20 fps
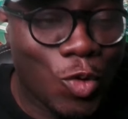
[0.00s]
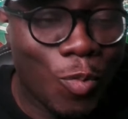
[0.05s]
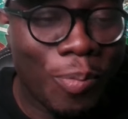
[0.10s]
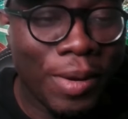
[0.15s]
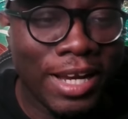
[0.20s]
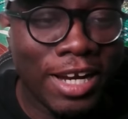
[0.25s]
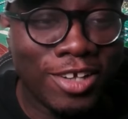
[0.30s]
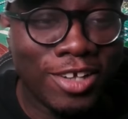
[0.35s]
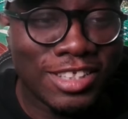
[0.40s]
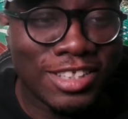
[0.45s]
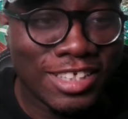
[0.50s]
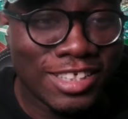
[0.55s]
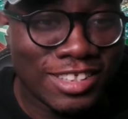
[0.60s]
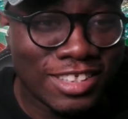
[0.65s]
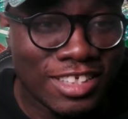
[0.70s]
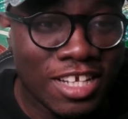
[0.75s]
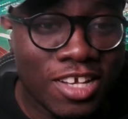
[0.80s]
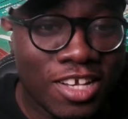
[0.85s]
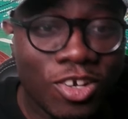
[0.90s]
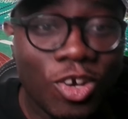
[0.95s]

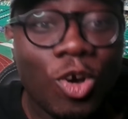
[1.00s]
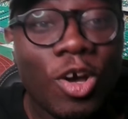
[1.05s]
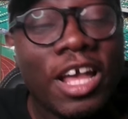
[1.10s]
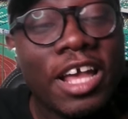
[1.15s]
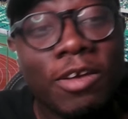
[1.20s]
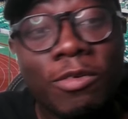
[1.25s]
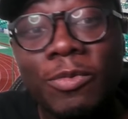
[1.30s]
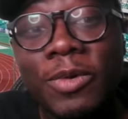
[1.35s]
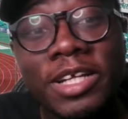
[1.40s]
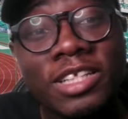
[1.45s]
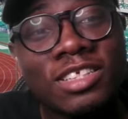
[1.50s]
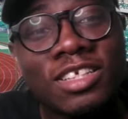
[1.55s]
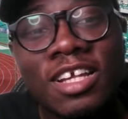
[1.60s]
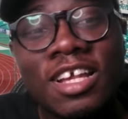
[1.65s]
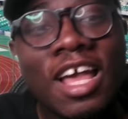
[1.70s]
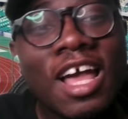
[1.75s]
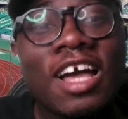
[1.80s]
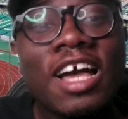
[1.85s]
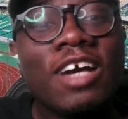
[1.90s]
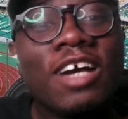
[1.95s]
penalties. But hey, wait.
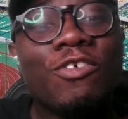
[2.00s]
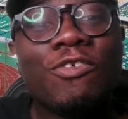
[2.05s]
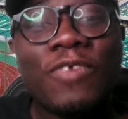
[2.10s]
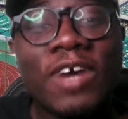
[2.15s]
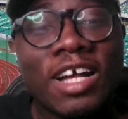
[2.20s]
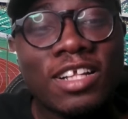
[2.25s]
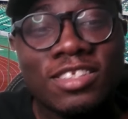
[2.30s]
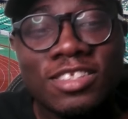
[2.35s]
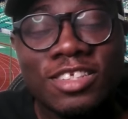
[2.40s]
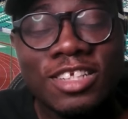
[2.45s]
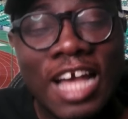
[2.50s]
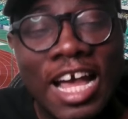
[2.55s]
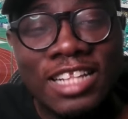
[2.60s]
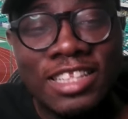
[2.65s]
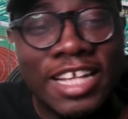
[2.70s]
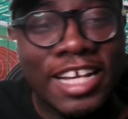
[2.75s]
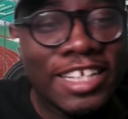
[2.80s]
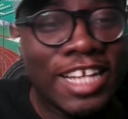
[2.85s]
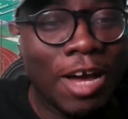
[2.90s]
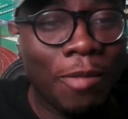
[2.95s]
In fact, I
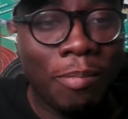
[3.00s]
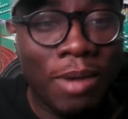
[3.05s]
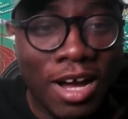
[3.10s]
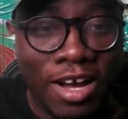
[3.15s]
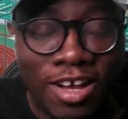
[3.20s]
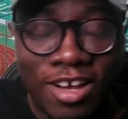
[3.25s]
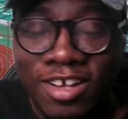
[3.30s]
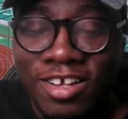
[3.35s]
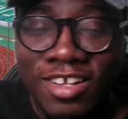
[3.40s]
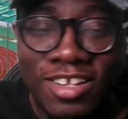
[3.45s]
take that back.